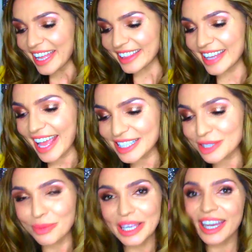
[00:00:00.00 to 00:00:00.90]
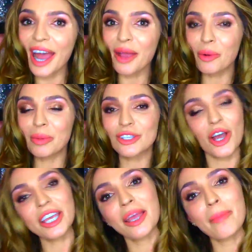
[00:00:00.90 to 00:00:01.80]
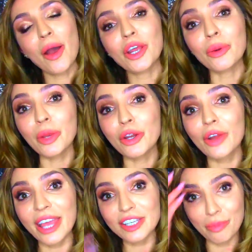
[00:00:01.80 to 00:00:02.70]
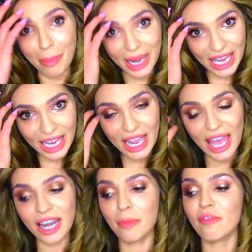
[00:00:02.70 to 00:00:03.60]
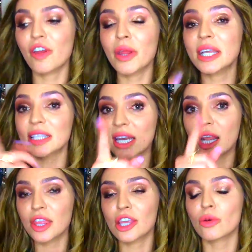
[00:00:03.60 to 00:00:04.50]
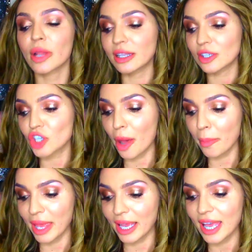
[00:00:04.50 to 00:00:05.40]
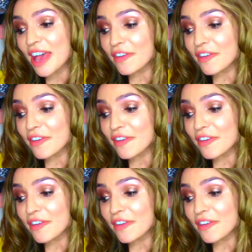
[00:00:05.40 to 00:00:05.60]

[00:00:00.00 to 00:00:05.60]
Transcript: Next week, I will be talking about career and money, and I'm very excited. I think you'll like the topic.